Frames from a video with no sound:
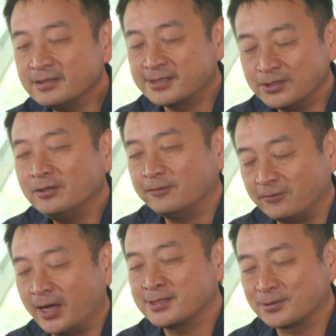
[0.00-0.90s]
still has a
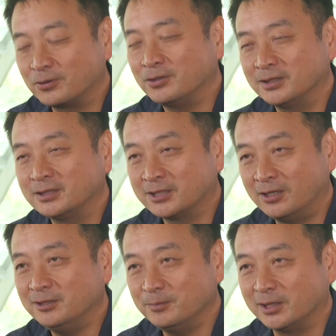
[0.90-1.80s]
fast-growing
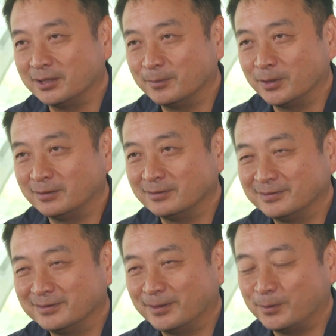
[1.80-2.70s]
economy. I mean,
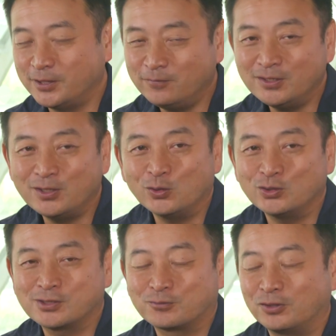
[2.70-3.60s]
even though
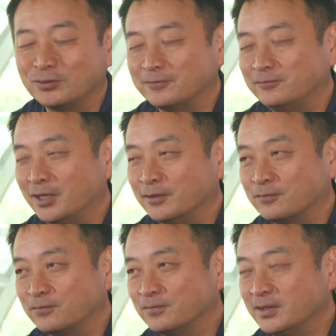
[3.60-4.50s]
it's growing
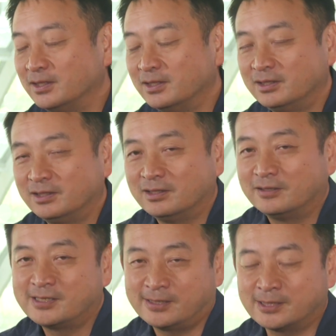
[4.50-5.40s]

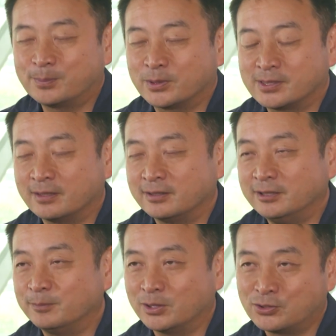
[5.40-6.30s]
5-6% a
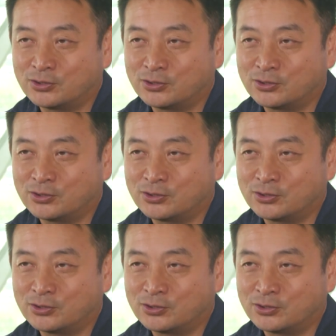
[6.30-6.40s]
year, much